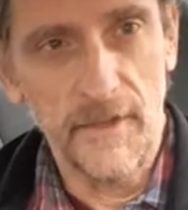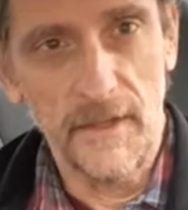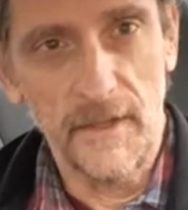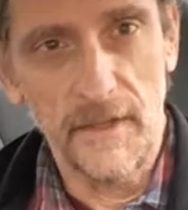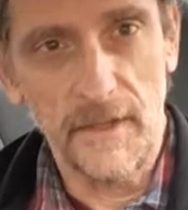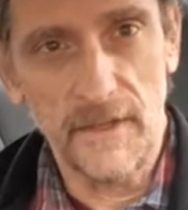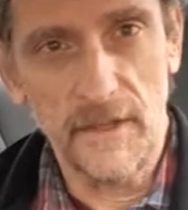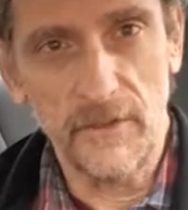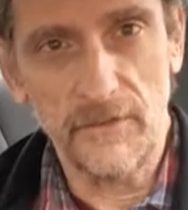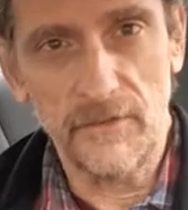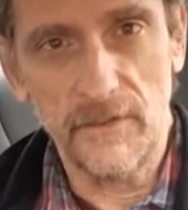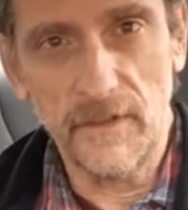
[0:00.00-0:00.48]

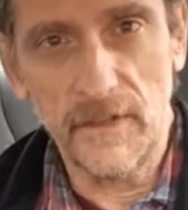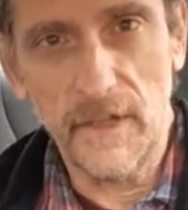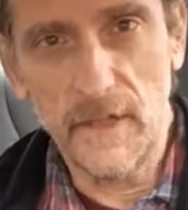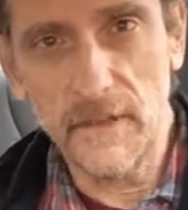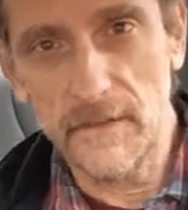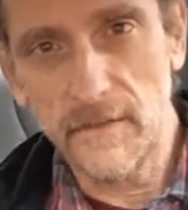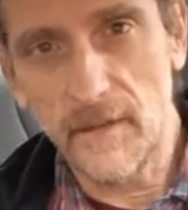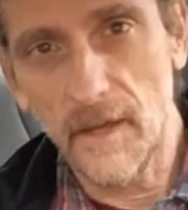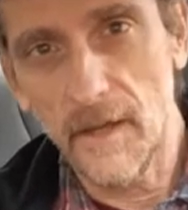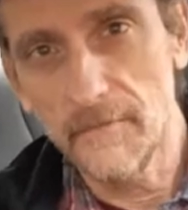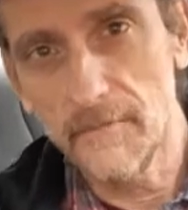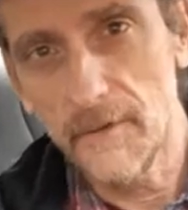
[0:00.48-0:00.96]
And I guess at
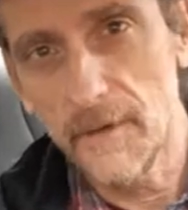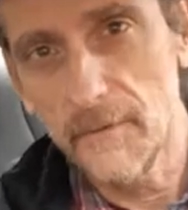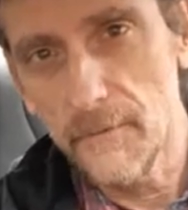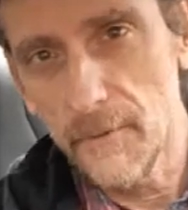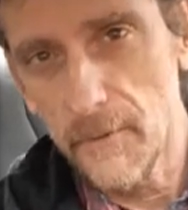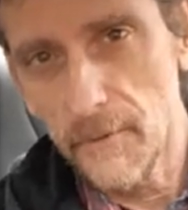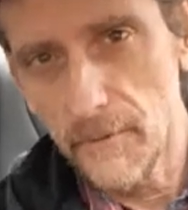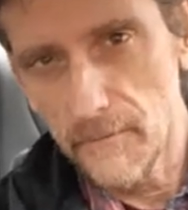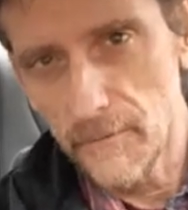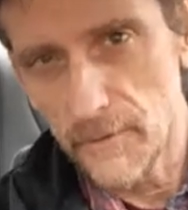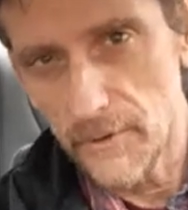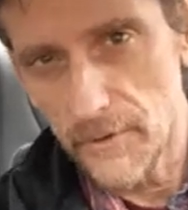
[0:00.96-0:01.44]
that time they
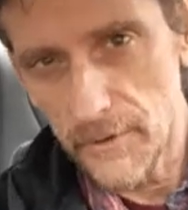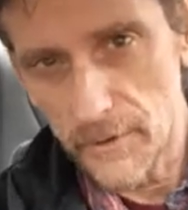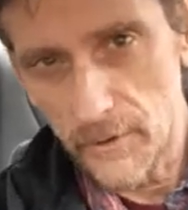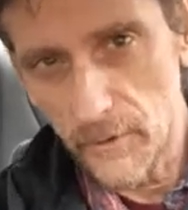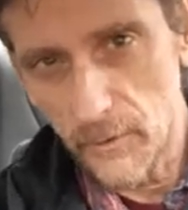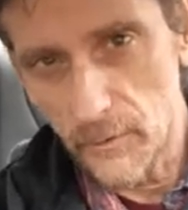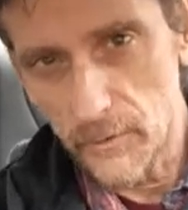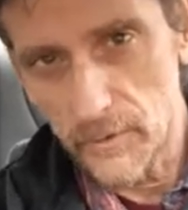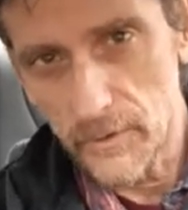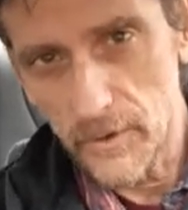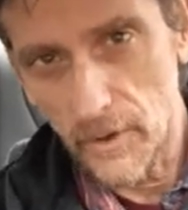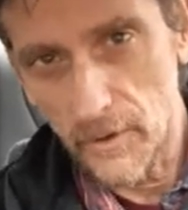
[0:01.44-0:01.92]
weren't really
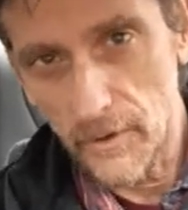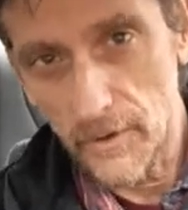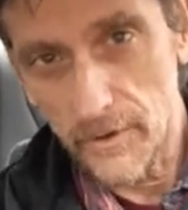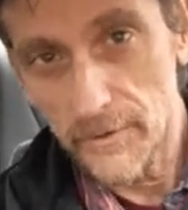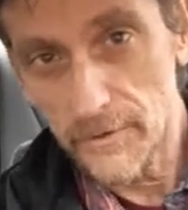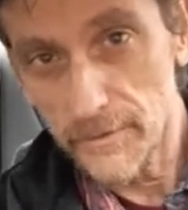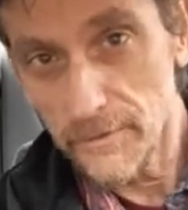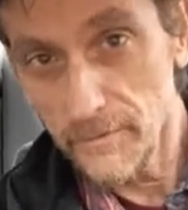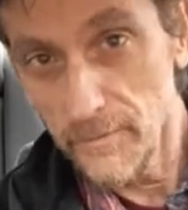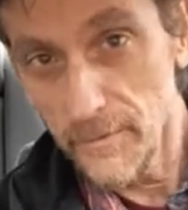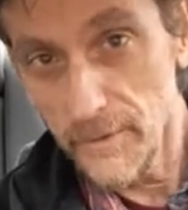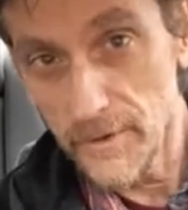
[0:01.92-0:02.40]
old
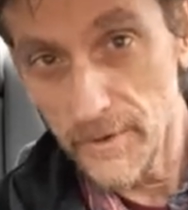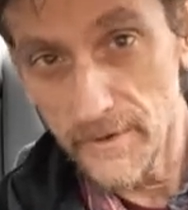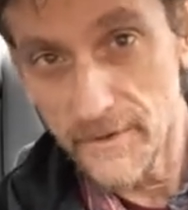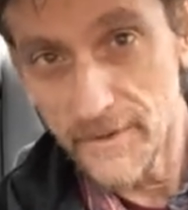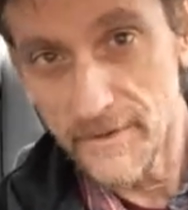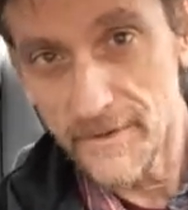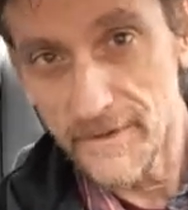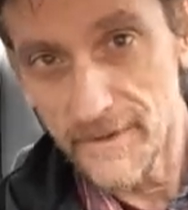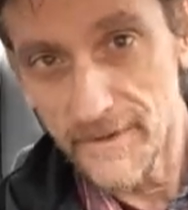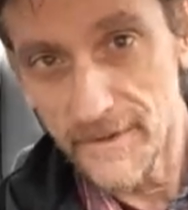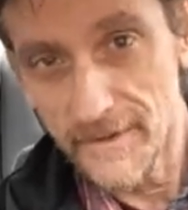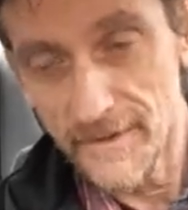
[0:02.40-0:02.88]
cars, but
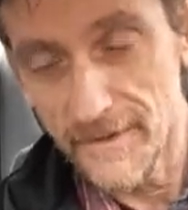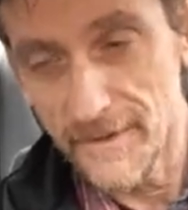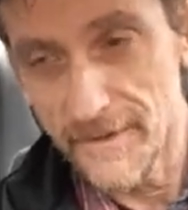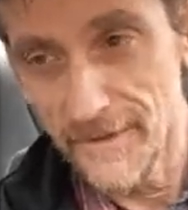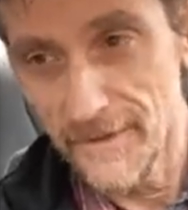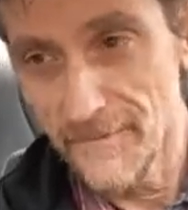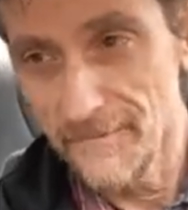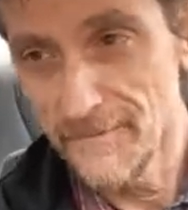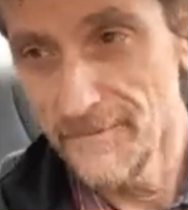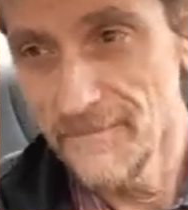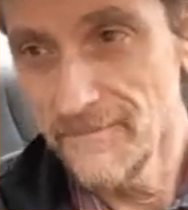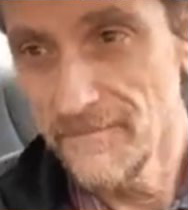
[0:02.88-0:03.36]

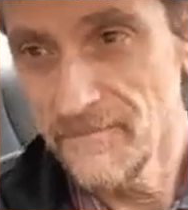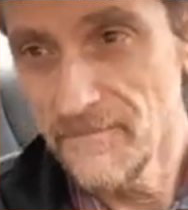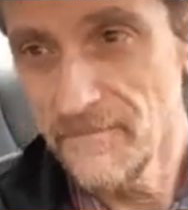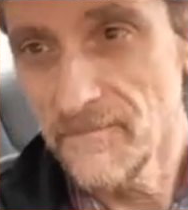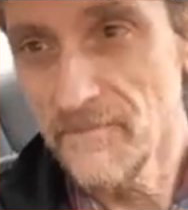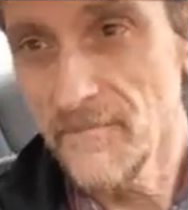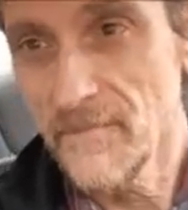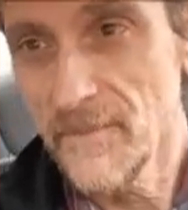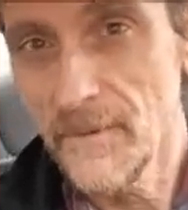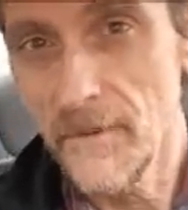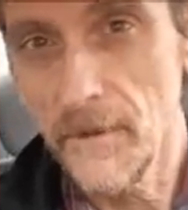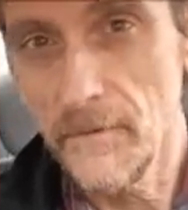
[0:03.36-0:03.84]

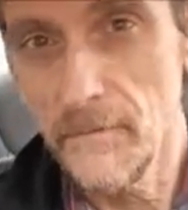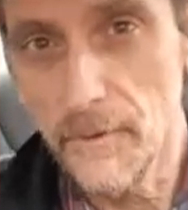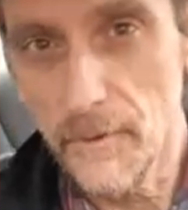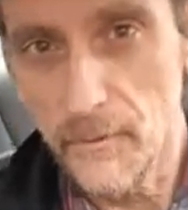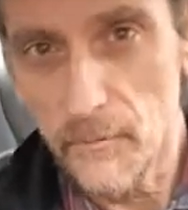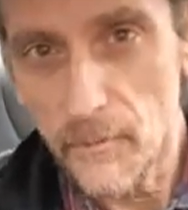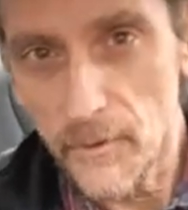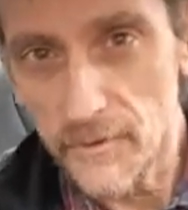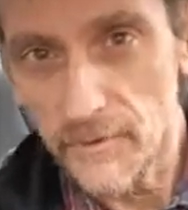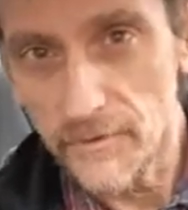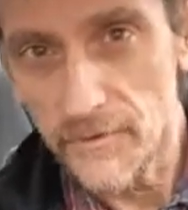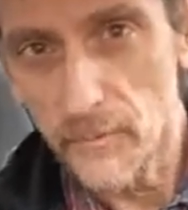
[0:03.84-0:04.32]
they were
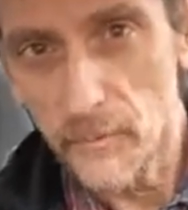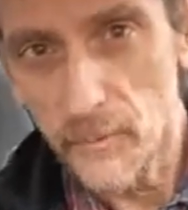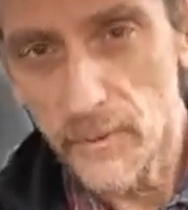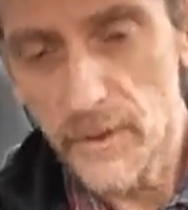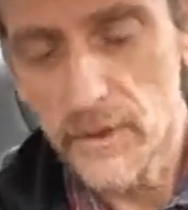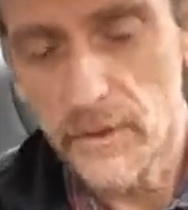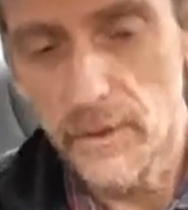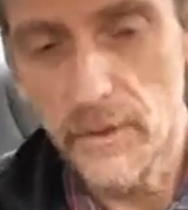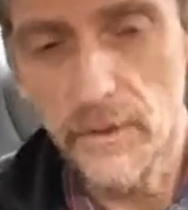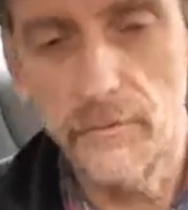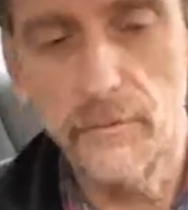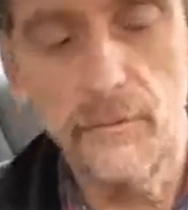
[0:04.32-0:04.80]
the ones that
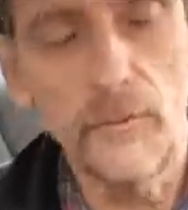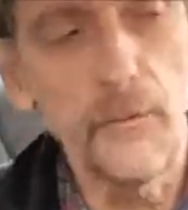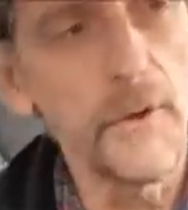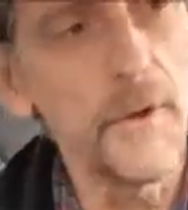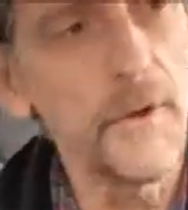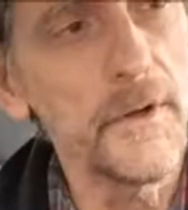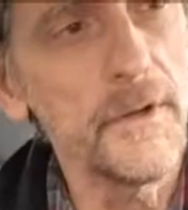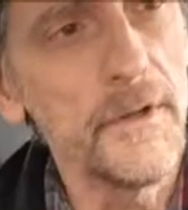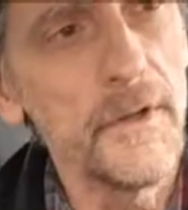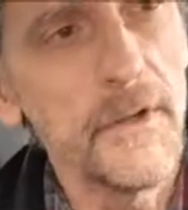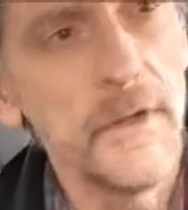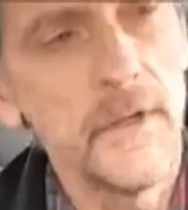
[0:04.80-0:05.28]
we could
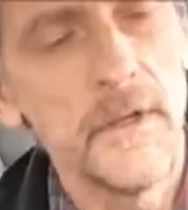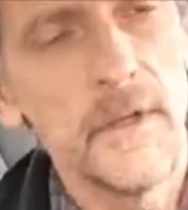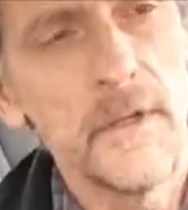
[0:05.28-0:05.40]
afford.